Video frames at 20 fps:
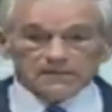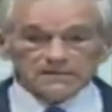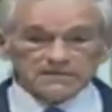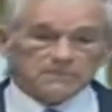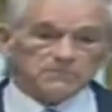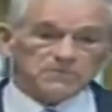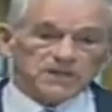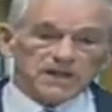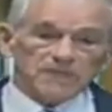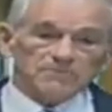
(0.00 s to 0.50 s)

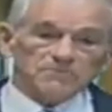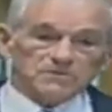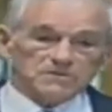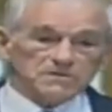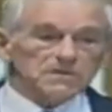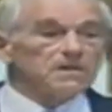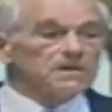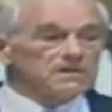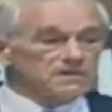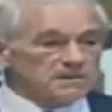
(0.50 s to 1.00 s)

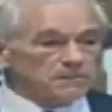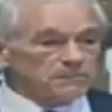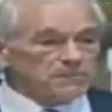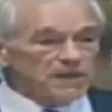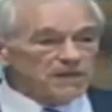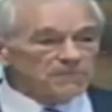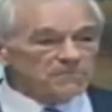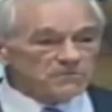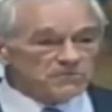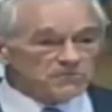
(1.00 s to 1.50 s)
Sometimes
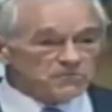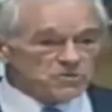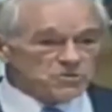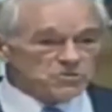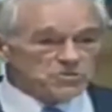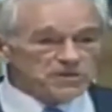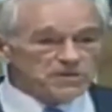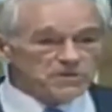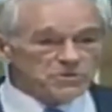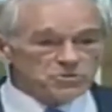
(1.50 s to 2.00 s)
from
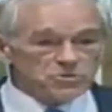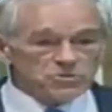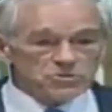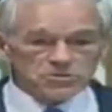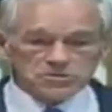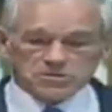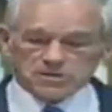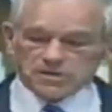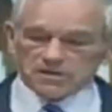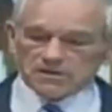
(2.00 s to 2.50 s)

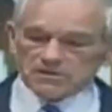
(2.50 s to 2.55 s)
strangers,